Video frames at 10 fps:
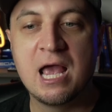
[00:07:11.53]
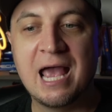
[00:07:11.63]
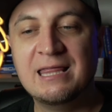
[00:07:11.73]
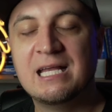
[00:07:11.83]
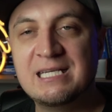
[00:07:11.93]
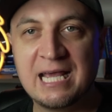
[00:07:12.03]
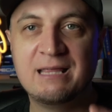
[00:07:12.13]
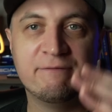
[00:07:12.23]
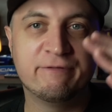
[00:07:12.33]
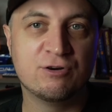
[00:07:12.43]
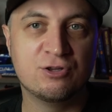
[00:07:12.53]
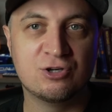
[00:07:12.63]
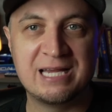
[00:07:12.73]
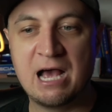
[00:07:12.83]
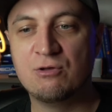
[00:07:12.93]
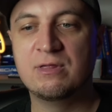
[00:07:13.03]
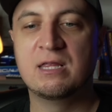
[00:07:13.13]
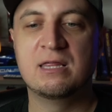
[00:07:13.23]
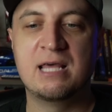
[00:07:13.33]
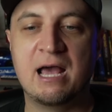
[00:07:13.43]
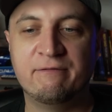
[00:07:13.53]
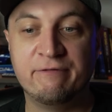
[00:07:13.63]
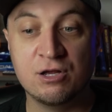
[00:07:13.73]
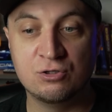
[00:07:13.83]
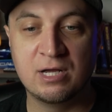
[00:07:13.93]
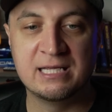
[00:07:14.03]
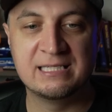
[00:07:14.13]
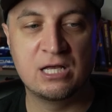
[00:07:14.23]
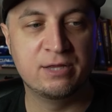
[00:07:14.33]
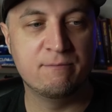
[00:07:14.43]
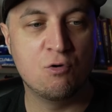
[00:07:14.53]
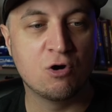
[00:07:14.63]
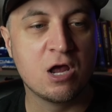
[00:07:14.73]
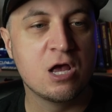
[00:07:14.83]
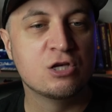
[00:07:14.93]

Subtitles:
And then take them further down that funnel and sell them more.